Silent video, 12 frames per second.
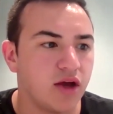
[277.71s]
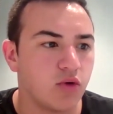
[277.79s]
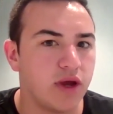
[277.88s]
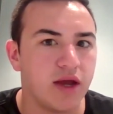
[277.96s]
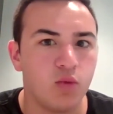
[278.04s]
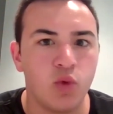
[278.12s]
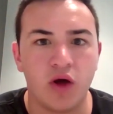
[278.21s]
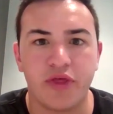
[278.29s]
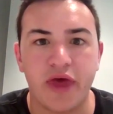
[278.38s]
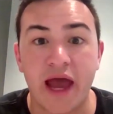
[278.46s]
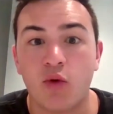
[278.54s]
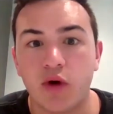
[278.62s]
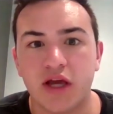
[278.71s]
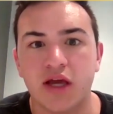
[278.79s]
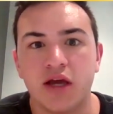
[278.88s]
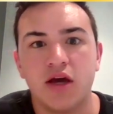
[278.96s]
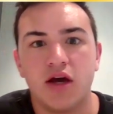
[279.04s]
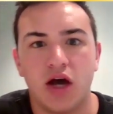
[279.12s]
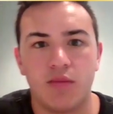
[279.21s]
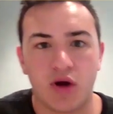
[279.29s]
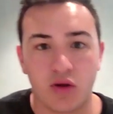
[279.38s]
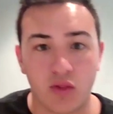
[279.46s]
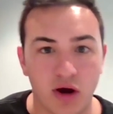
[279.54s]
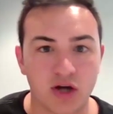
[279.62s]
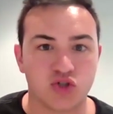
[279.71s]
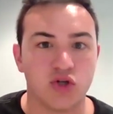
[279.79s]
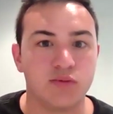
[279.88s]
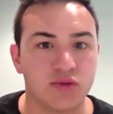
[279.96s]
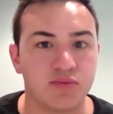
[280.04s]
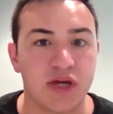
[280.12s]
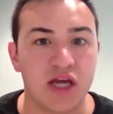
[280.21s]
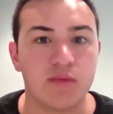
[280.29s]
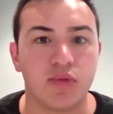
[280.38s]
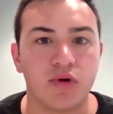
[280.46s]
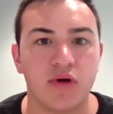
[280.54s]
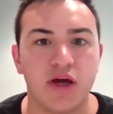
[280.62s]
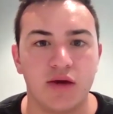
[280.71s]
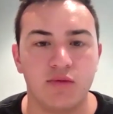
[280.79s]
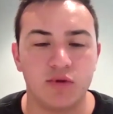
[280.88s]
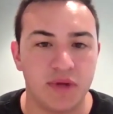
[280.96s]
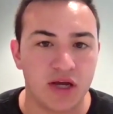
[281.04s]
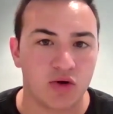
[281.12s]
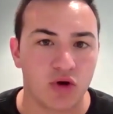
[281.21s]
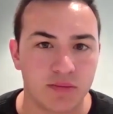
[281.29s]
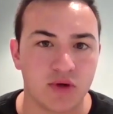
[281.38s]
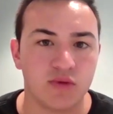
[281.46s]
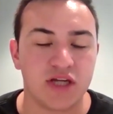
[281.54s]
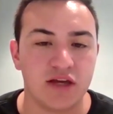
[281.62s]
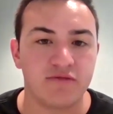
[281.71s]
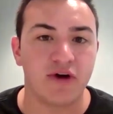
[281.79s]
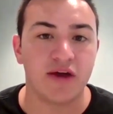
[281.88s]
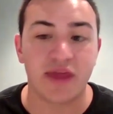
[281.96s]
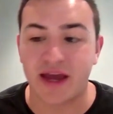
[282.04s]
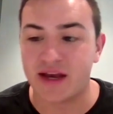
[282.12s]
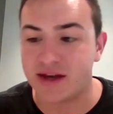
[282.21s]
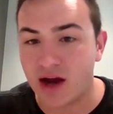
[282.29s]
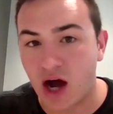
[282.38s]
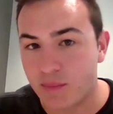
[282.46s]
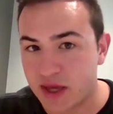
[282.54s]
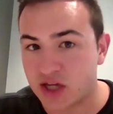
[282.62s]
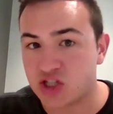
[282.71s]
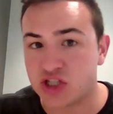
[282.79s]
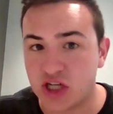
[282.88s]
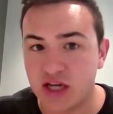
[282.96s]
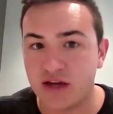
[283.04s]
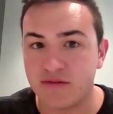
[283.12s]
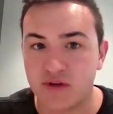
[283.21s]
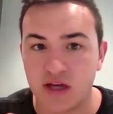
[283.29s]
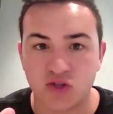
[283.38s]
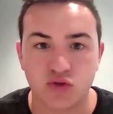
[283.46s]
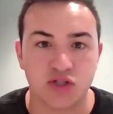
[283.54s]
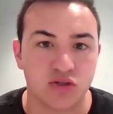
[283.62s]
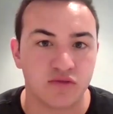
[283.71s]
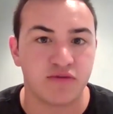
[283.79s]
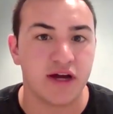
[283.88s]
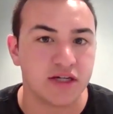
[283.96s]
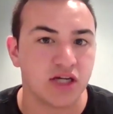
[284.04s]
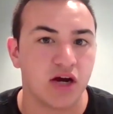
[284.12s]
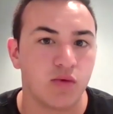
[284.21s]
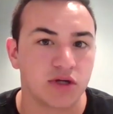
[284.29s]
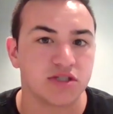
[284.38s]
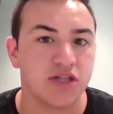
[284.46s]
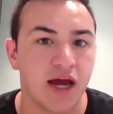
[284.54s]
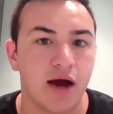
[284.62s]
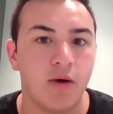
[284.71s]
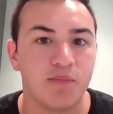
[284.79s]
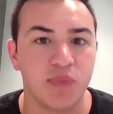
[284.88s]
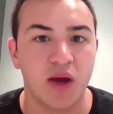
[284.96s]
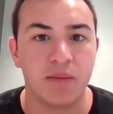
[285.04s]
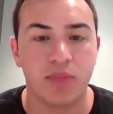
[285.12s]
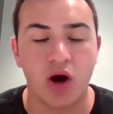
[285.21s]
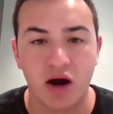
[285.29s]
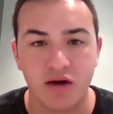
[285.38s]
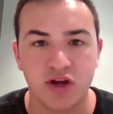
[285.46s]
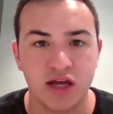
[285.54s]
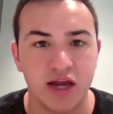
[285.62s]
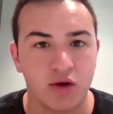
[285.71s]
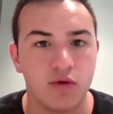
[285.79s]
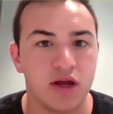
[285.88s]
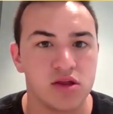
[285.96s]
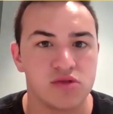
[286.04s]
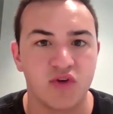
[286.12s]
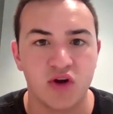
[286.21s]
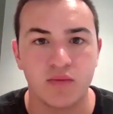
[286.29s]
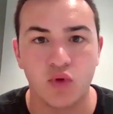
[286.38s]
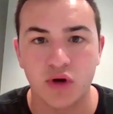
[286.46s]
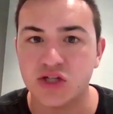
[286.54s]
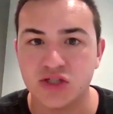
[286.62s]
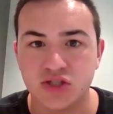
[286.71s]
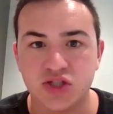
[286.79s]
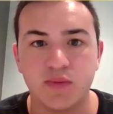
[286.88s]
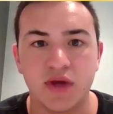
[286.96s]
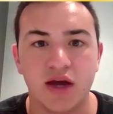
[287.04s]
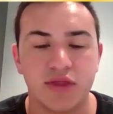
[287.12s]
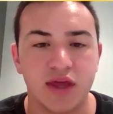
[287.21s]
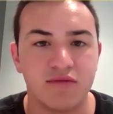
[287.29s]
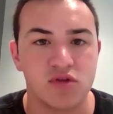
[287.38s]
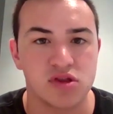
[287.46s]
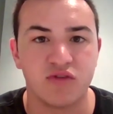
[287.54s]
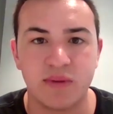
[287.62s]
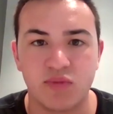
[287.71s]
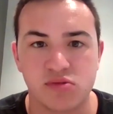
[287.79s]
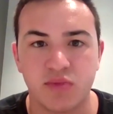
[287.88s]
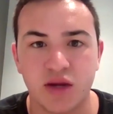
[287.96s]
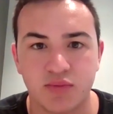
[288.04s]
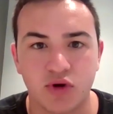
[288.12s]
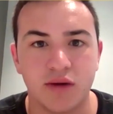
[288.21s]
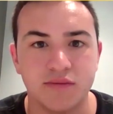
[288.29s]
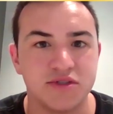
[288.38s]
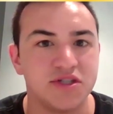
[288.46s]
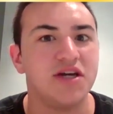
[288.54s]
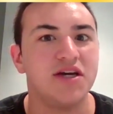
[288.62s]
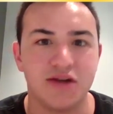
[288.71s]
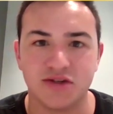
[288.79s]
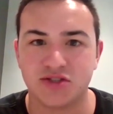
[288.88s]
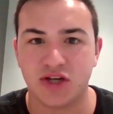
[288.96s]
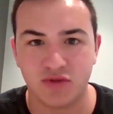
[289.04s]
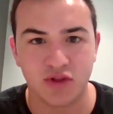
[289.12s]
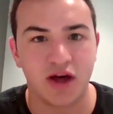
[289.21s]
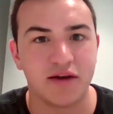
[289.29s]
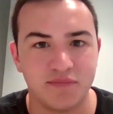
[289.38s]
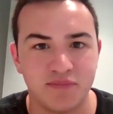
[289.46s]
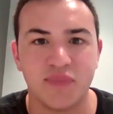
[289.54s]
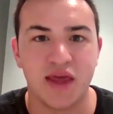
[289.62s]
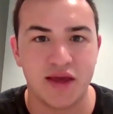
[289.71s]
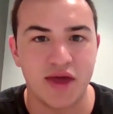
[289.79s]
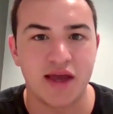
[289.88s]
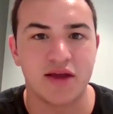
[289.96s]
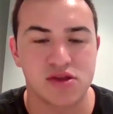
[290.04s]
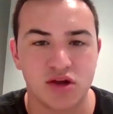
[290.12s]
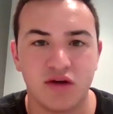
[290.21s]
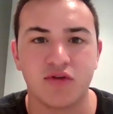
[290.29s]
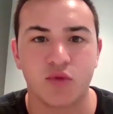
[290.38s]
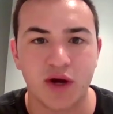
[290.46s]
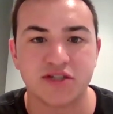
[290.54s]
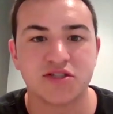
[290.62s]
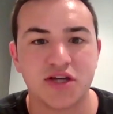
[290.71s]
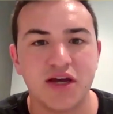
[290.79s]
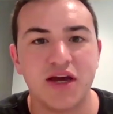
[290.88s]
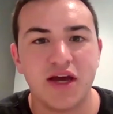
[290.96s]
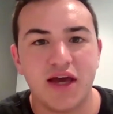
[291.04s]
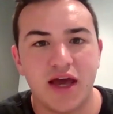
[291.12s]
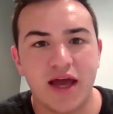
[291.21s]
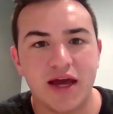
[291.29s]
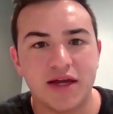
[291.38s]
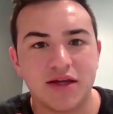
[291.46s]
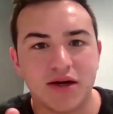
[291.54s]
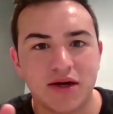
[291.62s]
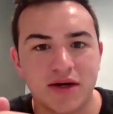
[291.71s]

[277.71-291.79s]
create wealth equity among large groups of people would be in crypto and DeFi that cannot be achieved in traditional finance how it works now. Poverty and equity is a very important issue. I think if you solve people's money problems, you can solve a lot. They can solve the rest. And